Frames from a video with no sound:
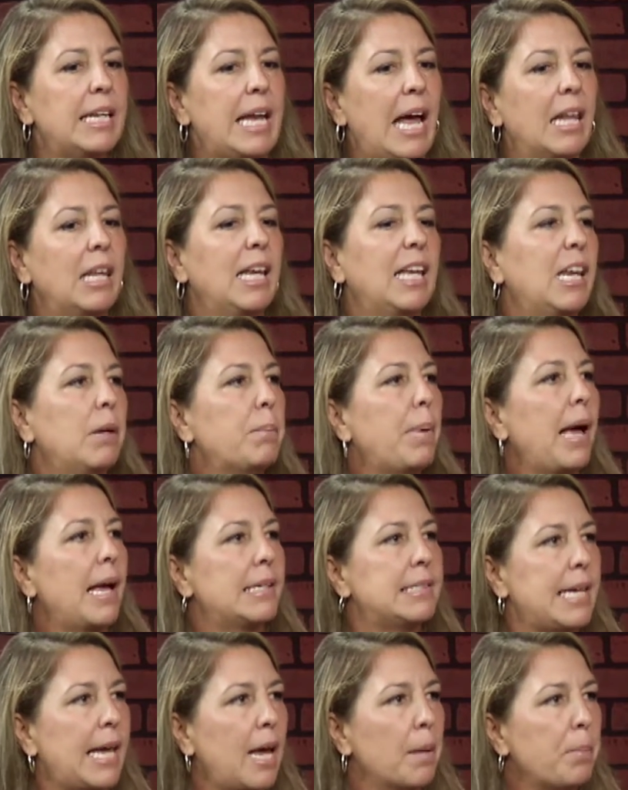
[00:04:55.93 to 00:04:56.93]
not leading by
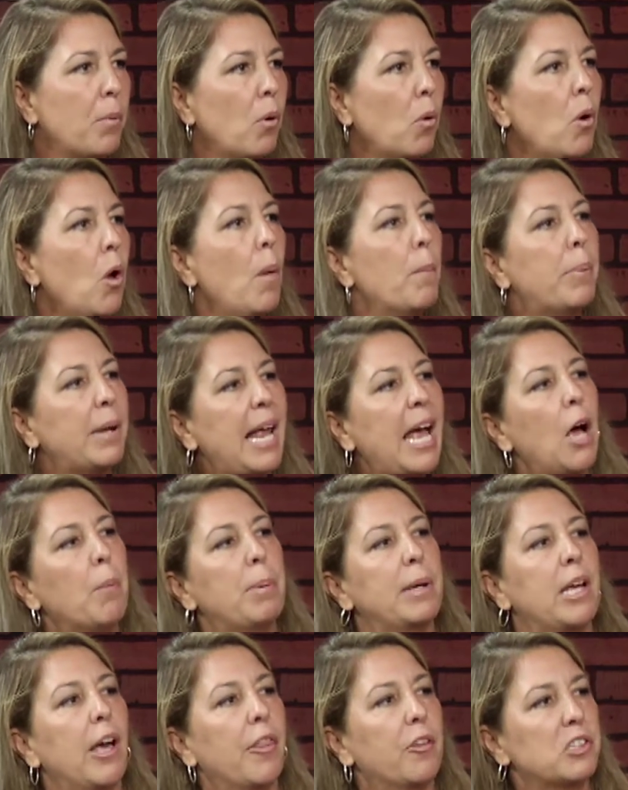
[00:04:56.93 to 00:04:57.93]
example, but
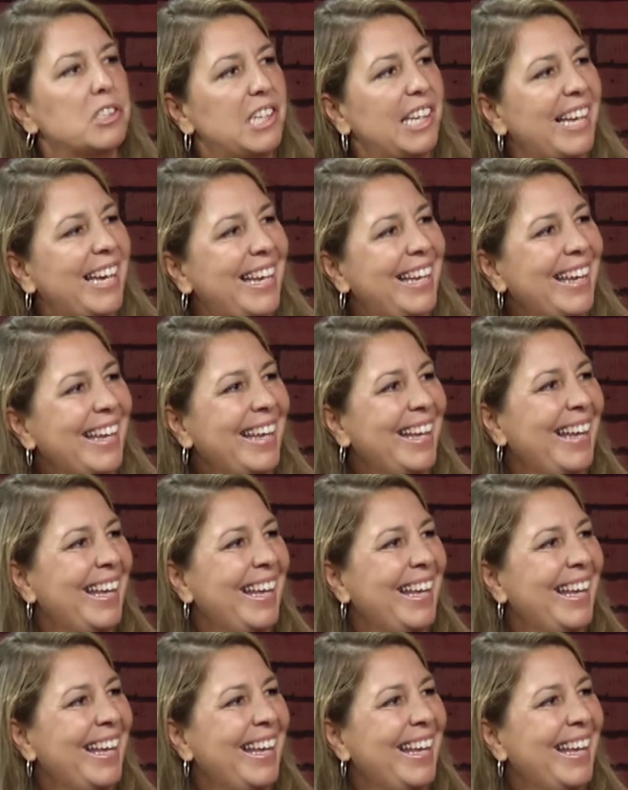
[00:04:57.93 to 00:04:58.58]
helping others lead.